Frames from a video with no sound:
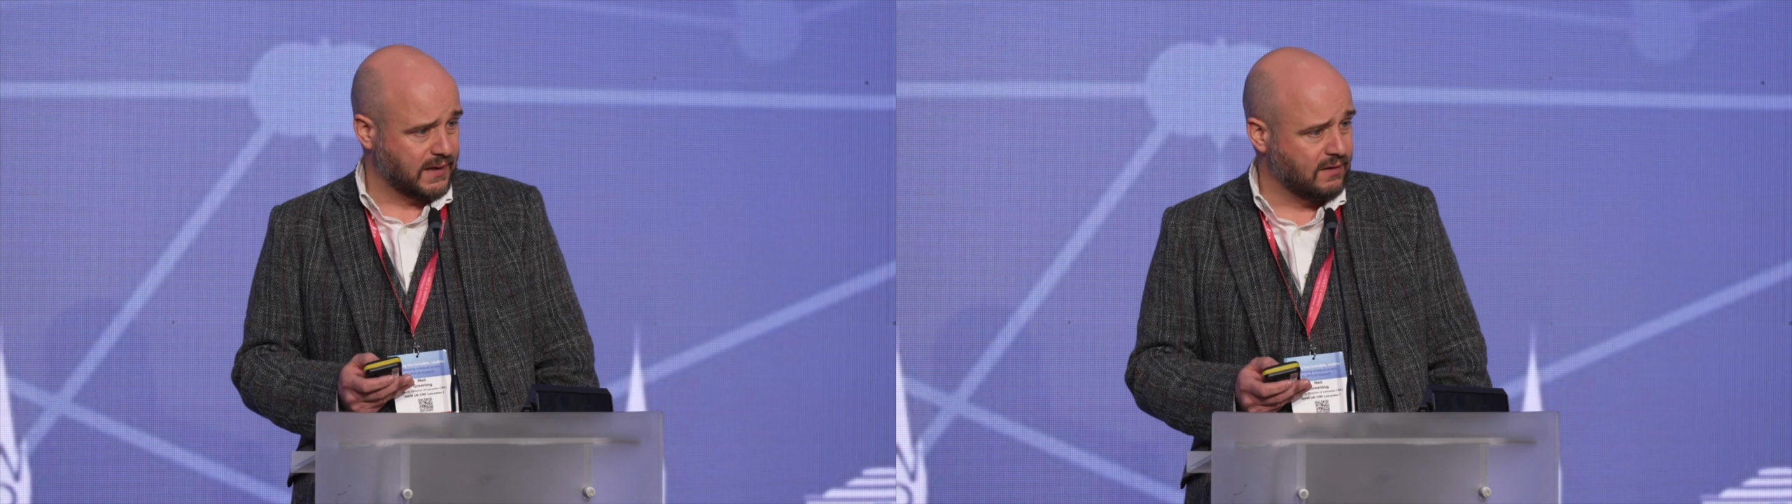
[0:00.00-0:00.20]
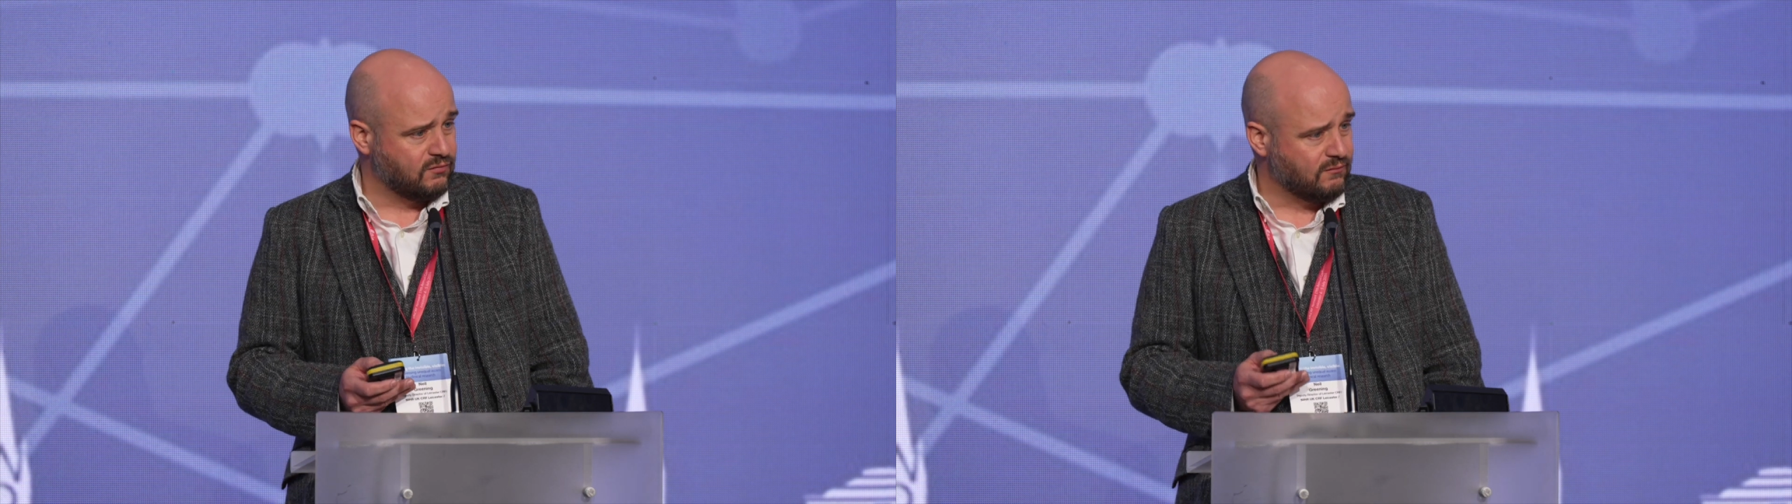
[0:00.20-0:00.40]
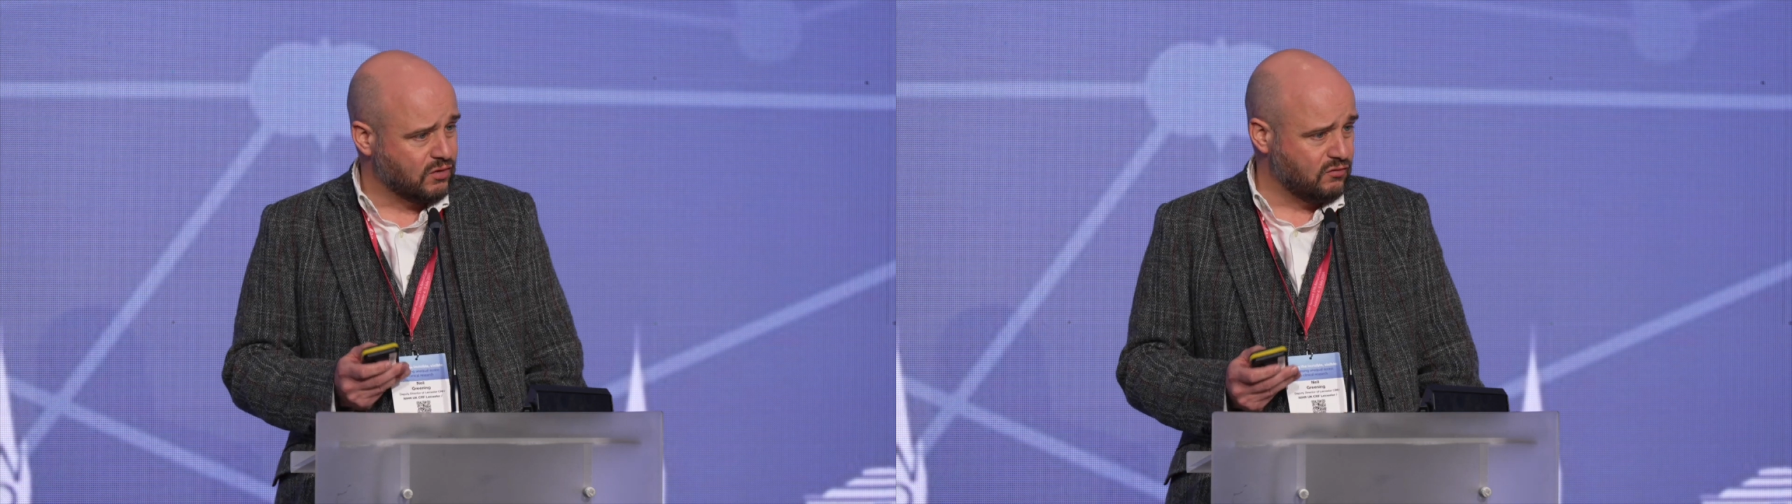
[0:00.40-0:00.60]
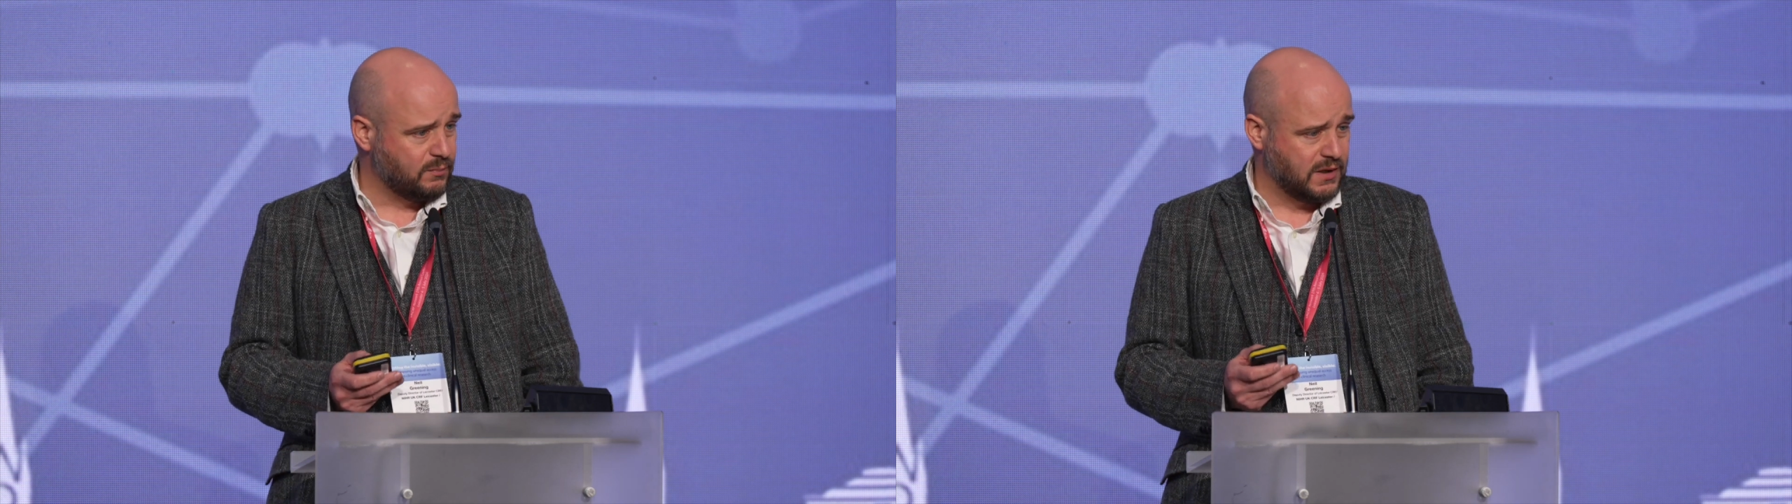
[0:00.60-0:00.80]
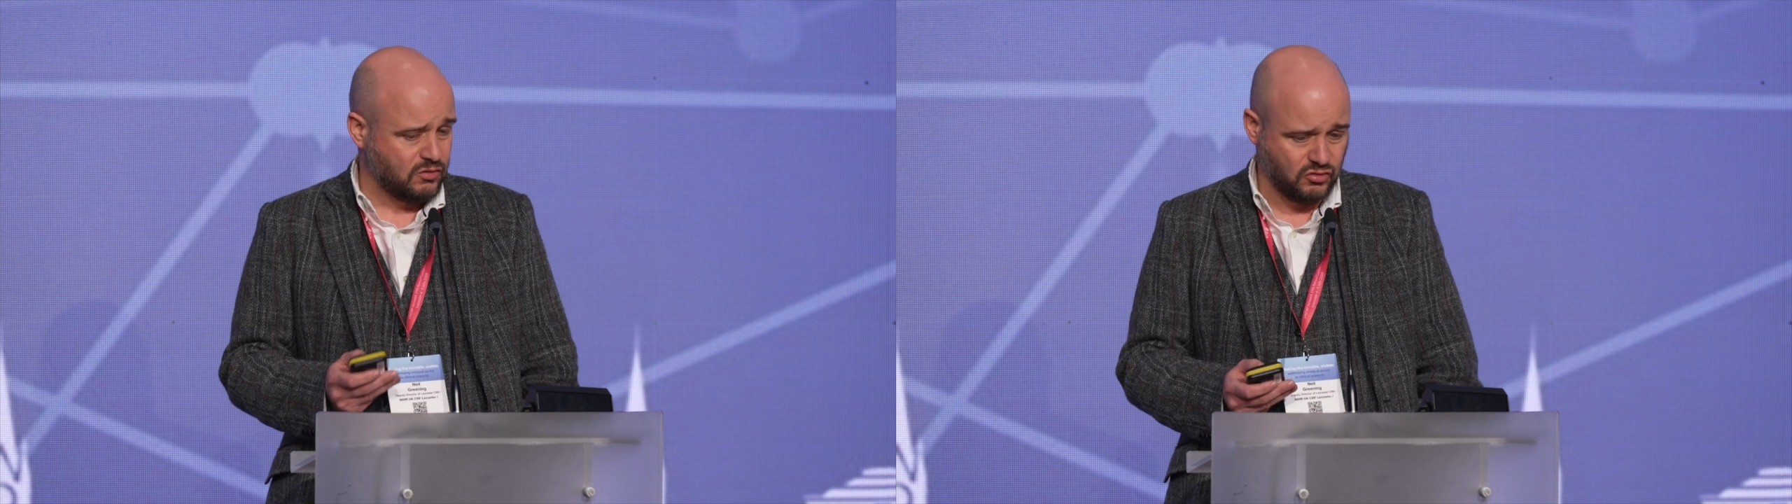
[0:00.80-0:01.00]
If ever you've
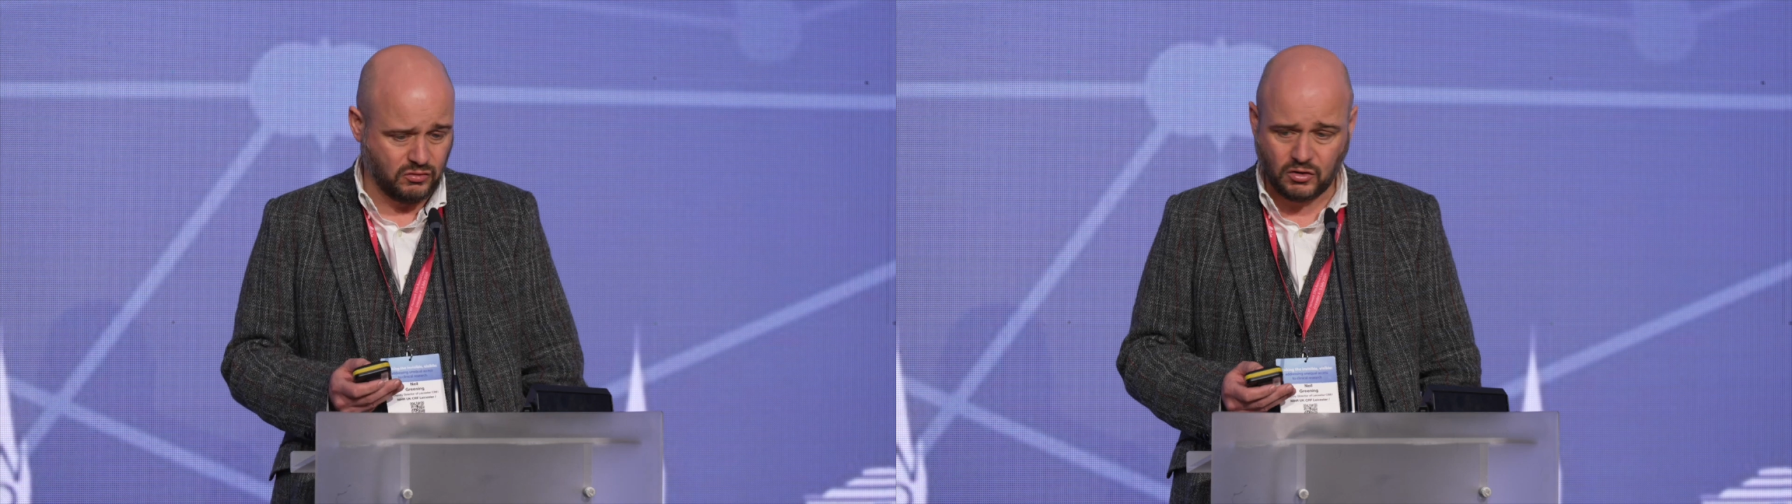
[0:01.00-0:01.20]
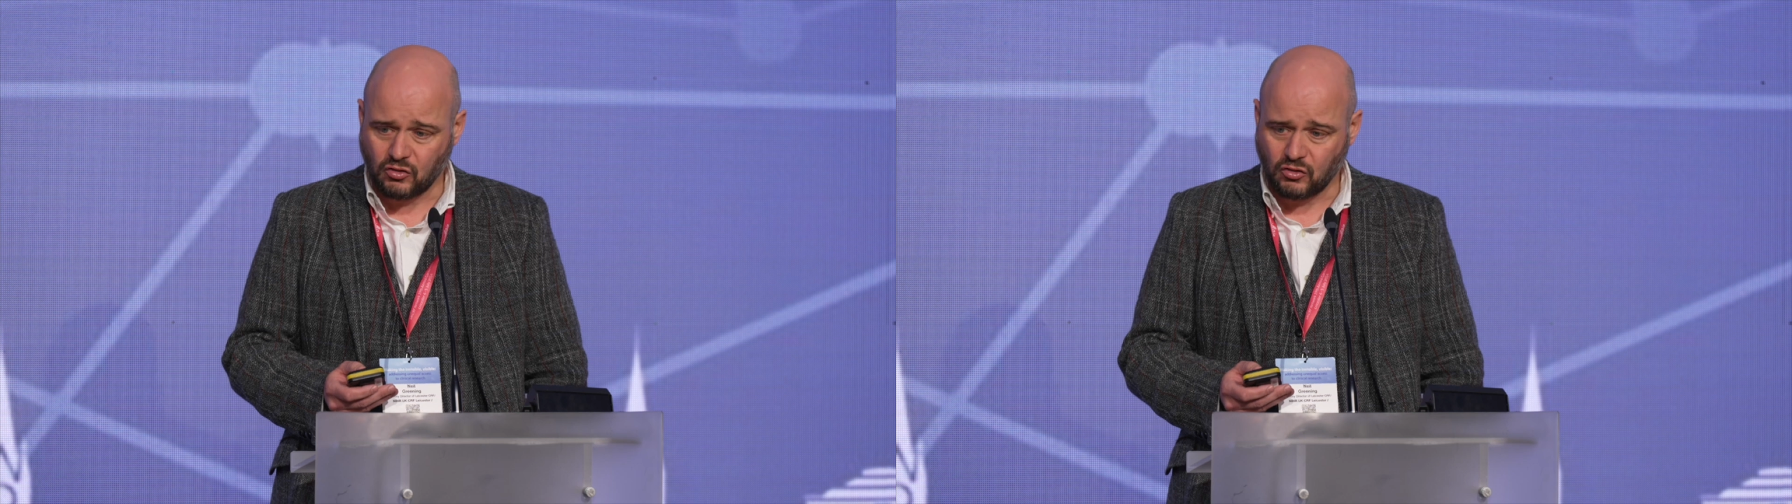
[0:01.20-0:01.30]
been a junior